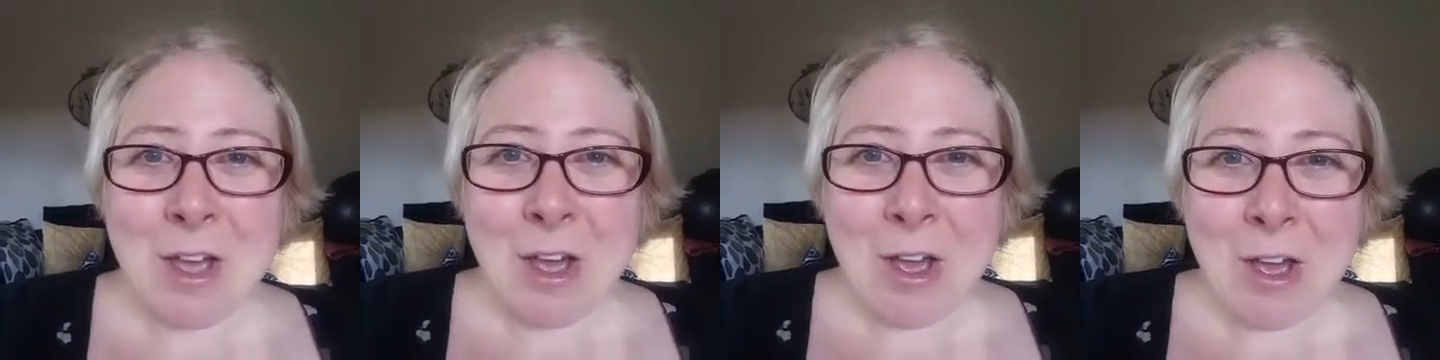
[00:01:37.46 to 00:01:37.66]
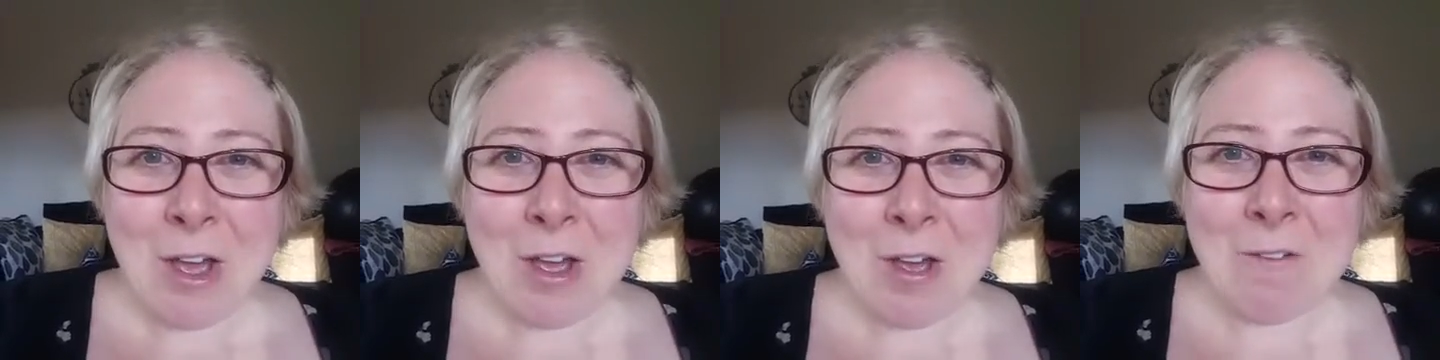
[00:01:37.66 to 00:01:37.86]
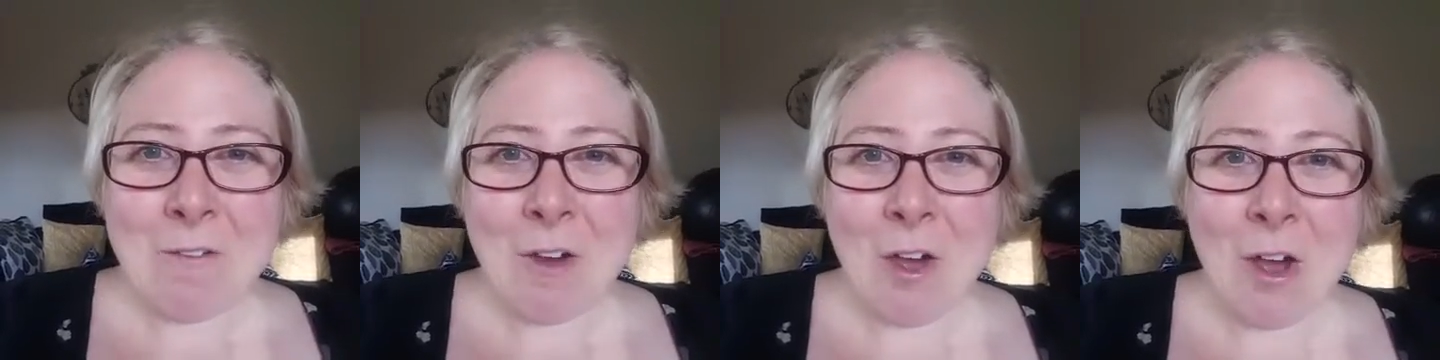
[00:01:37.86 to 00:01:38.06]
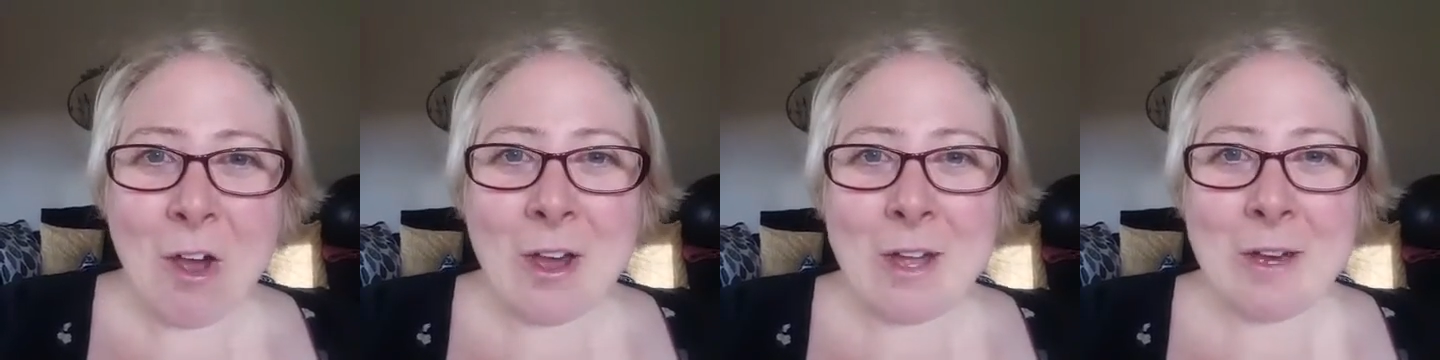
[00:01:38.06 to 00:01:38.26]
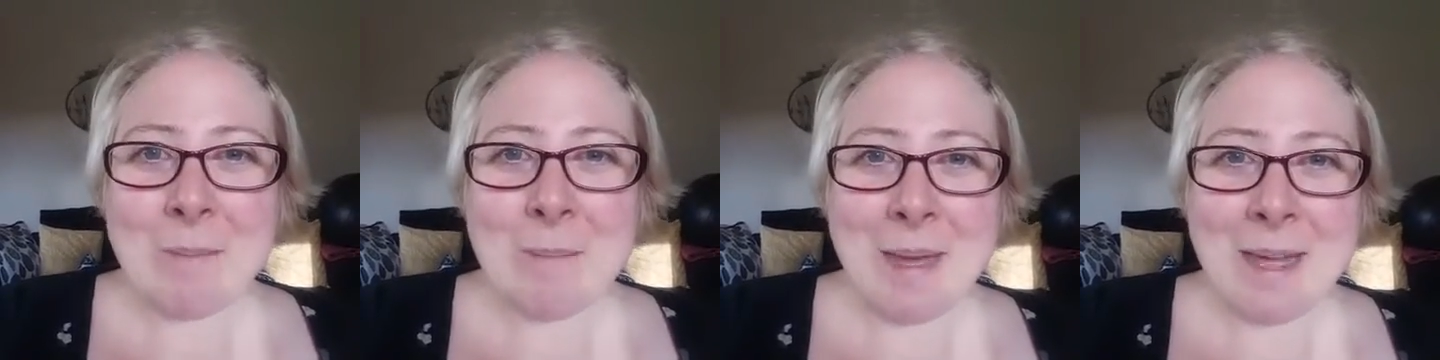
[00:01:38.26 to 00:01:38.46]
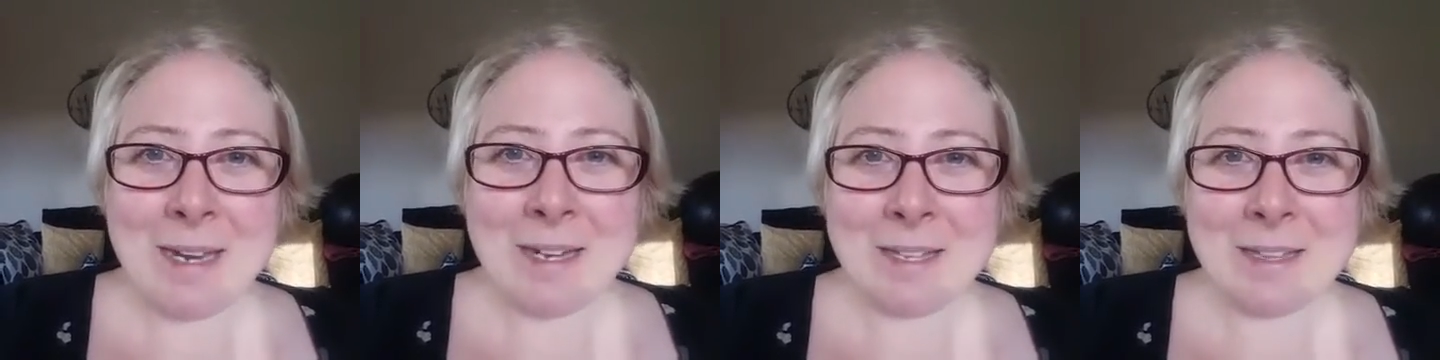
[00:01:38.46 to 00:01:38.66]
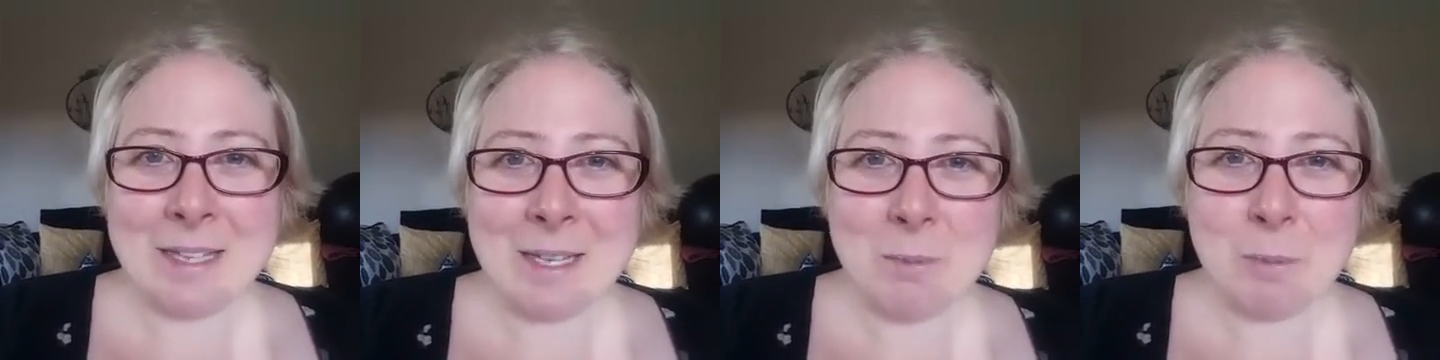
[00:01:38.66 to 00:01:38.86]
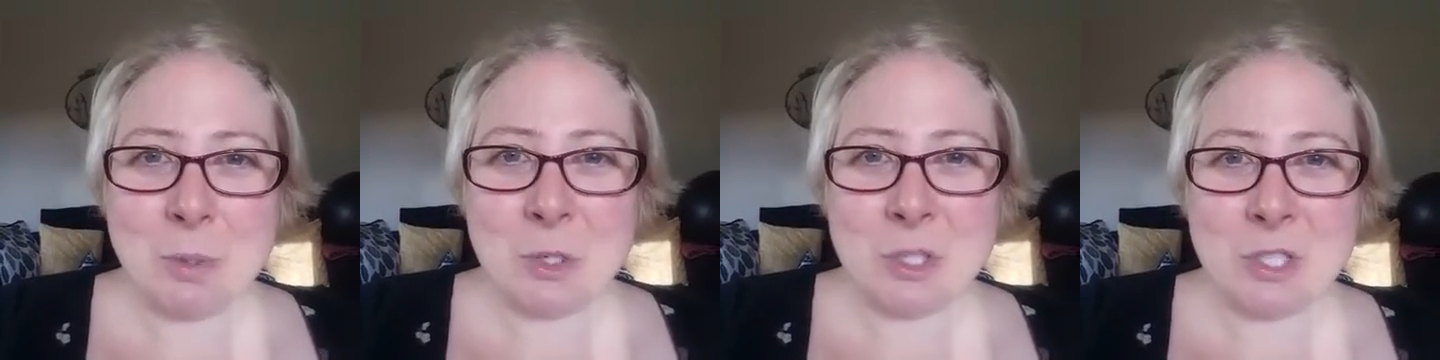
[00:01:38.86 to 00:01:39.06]
of
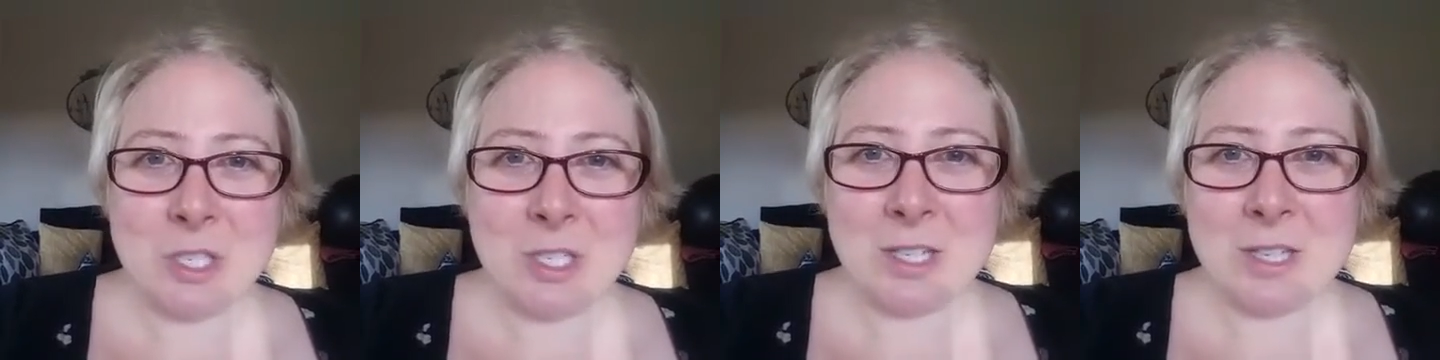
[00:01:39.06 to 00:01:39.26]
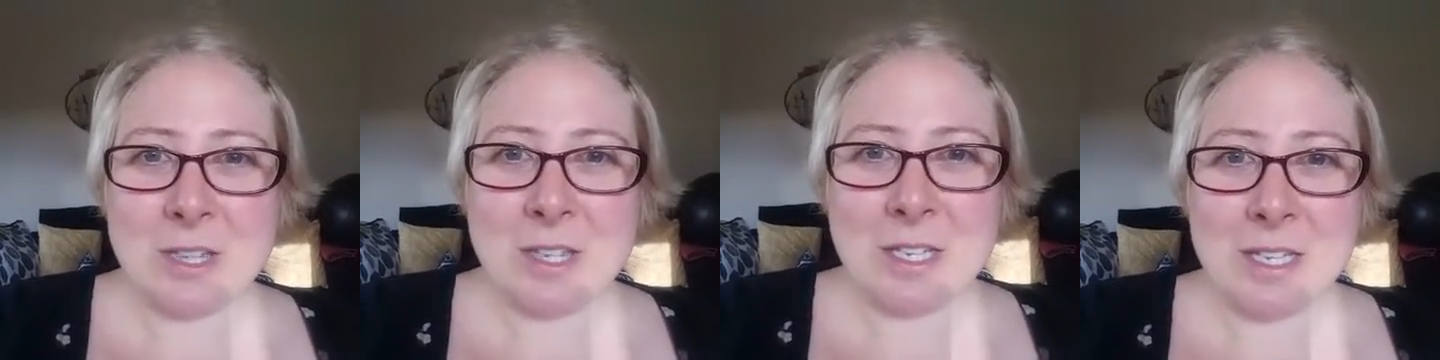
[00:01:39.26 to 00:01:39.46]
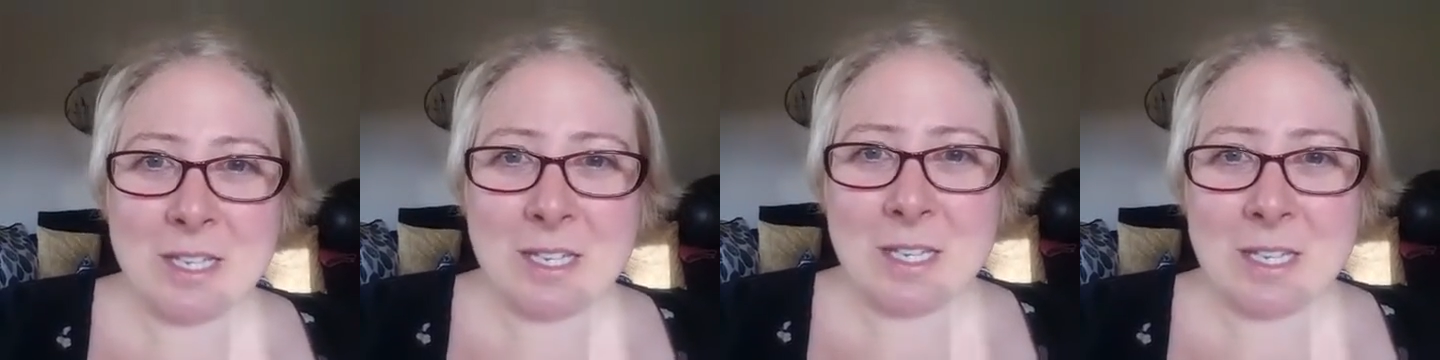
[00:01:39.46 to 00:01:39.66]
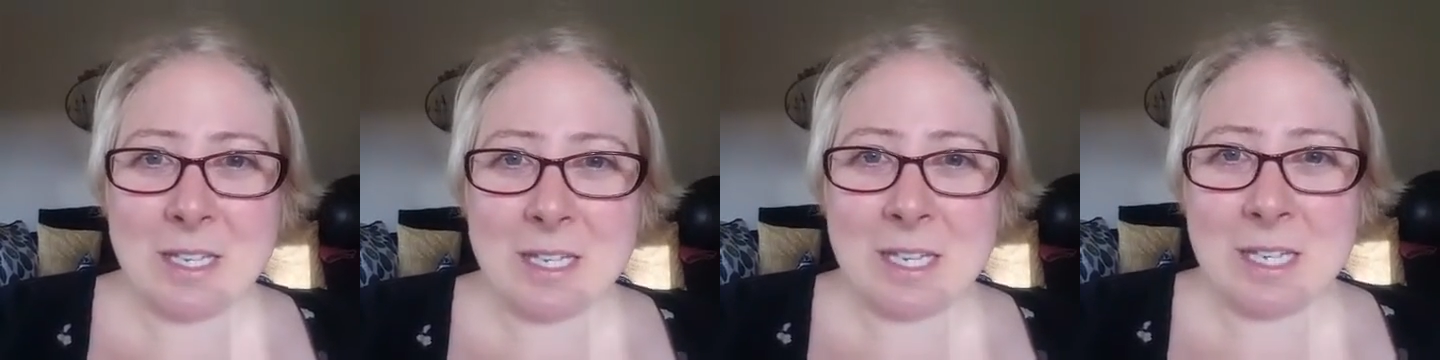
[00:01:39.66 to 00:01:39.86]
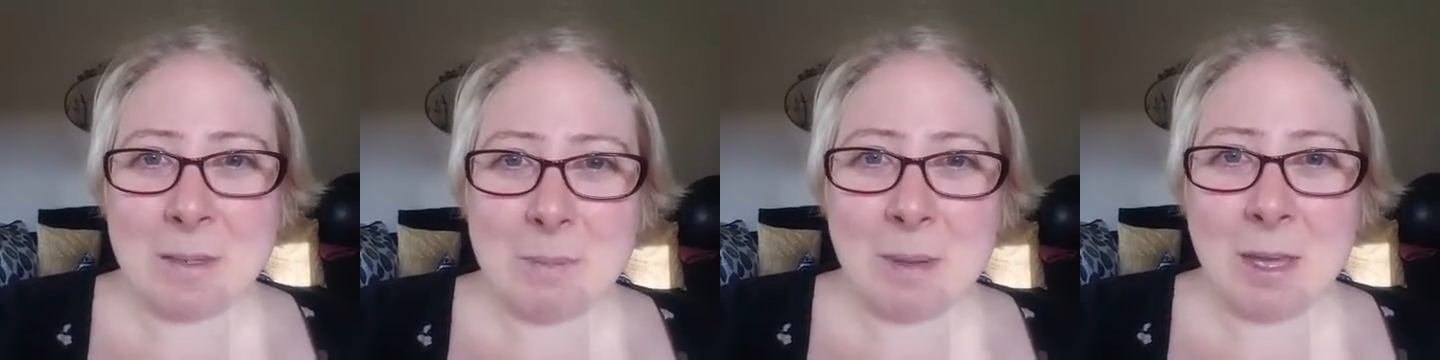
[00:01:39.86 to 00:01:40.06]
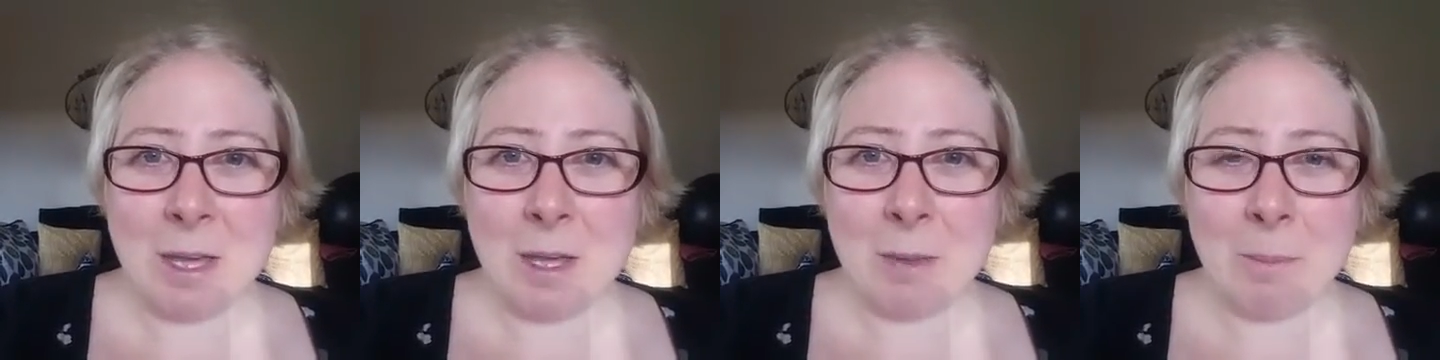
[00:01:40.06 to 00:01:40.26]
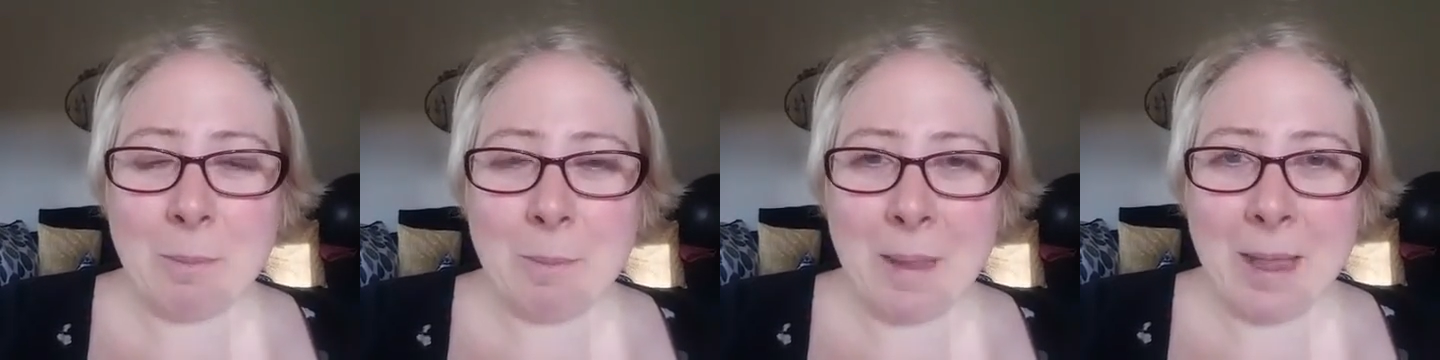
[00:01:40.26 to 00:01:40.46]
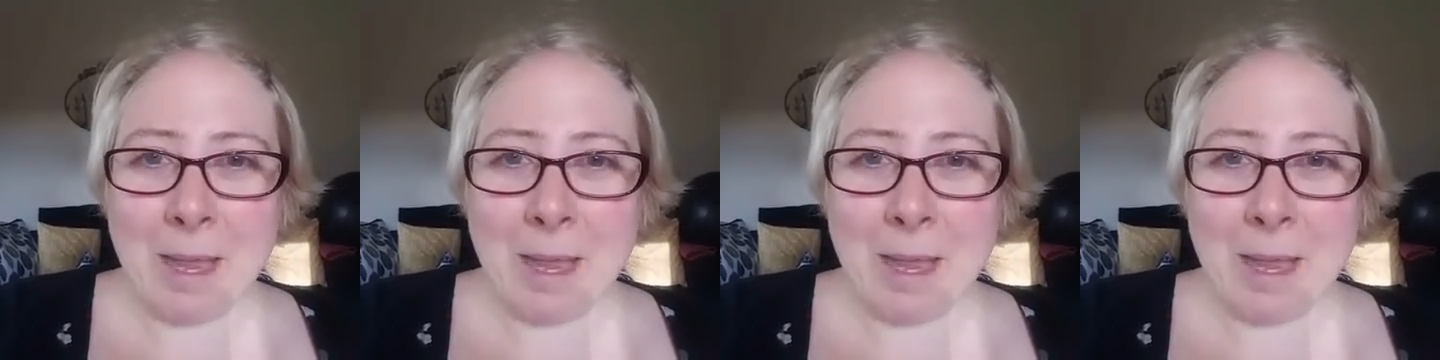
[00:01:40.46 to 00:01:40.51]
automatically pushing the email